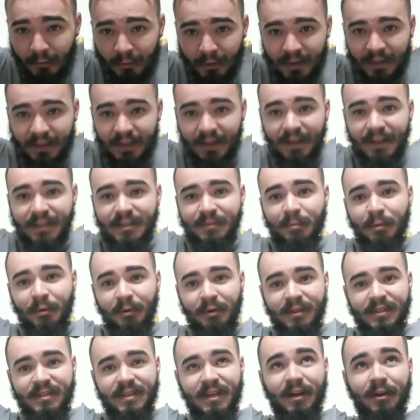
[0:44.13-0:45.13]
really nice
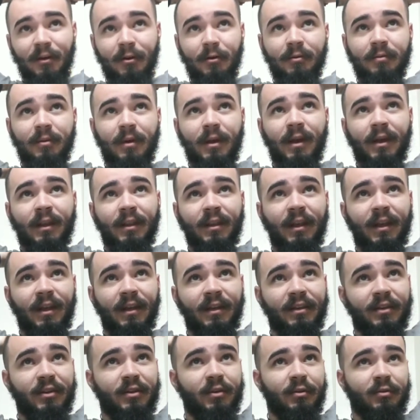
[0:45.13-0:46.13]
ponytail, and
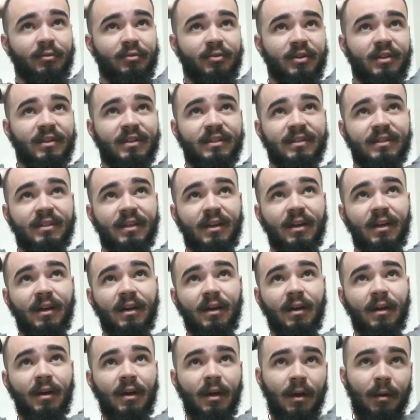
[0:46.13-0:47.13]
then you just
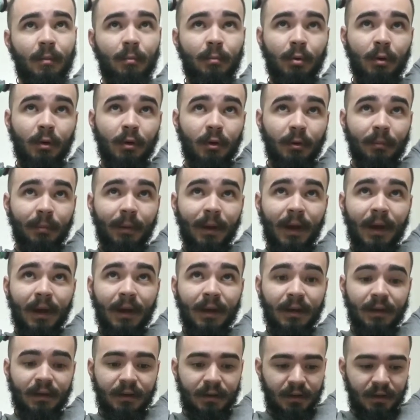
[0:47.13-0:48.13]
pull her
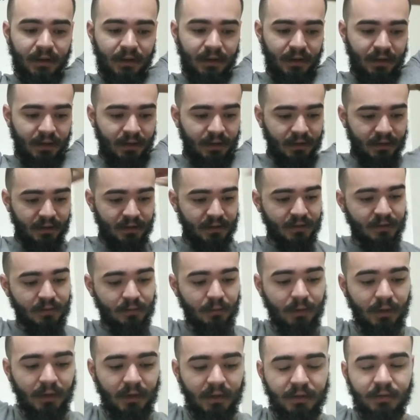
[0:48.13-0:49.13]
back, and
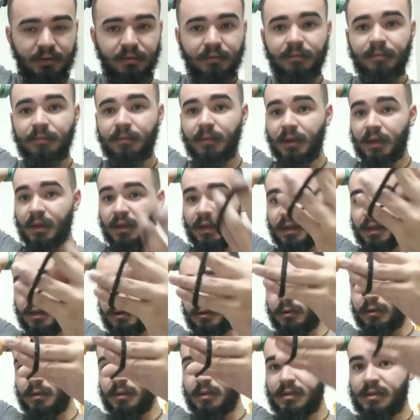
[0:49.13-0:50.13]
what did I do?
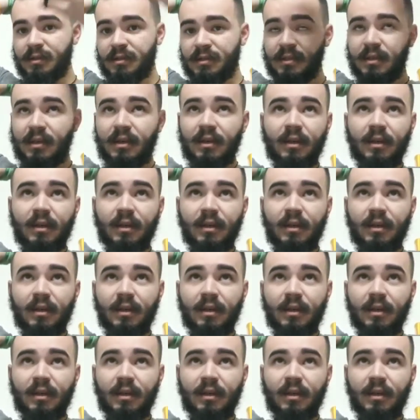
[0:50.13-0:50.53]
Here it is.